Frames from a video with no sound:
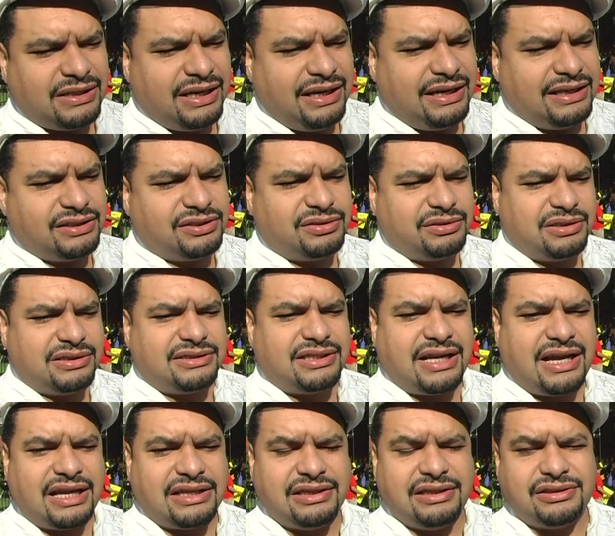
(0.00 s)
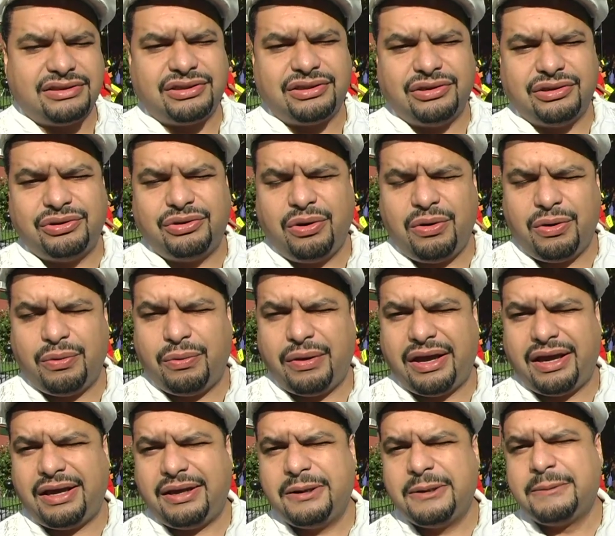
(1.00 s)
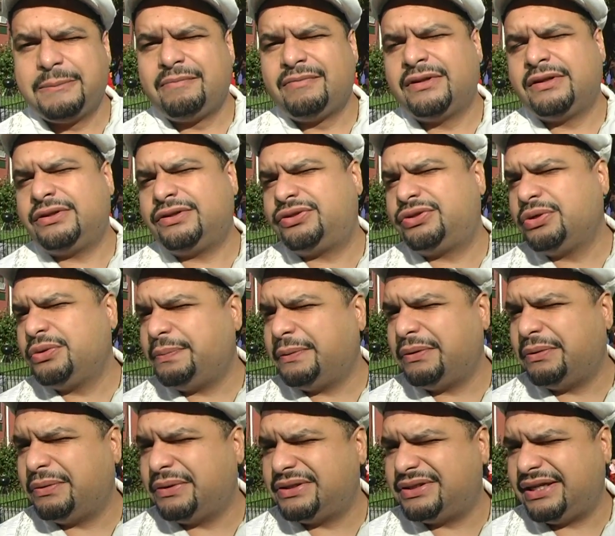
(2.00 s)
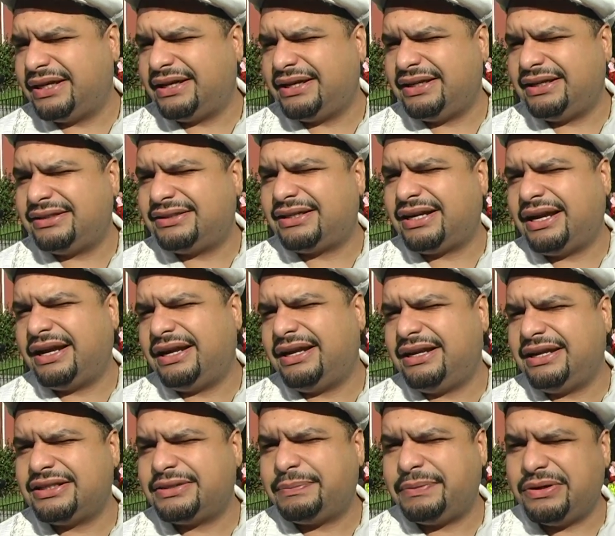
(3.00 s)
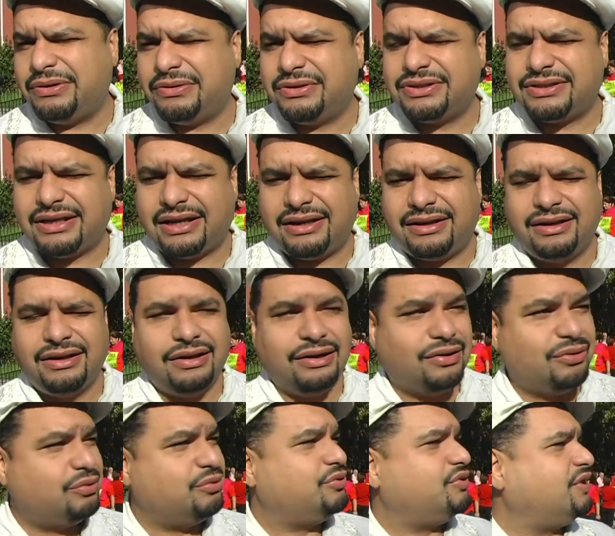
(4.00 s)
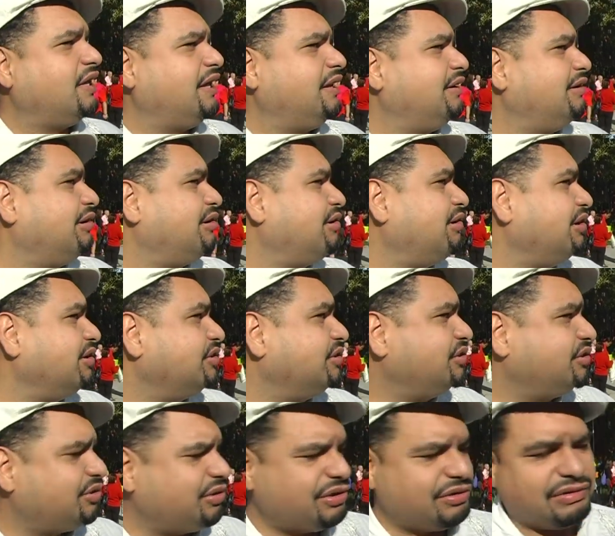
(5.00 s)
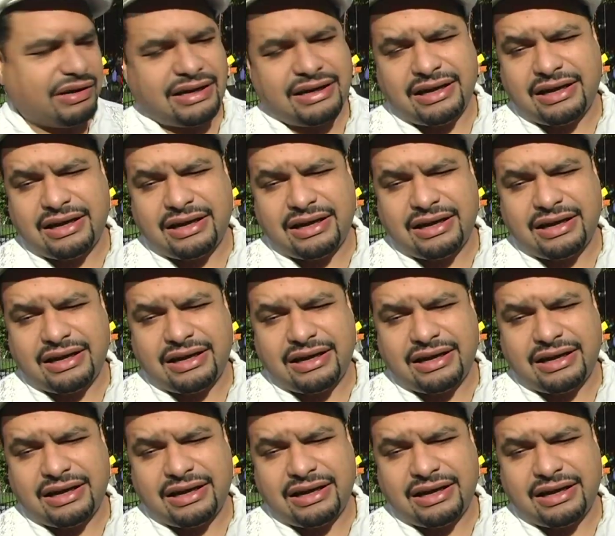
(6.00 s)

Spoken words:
And as soon as they got into the doorway, the super was there, Israel Espinoza, who's standing across the street right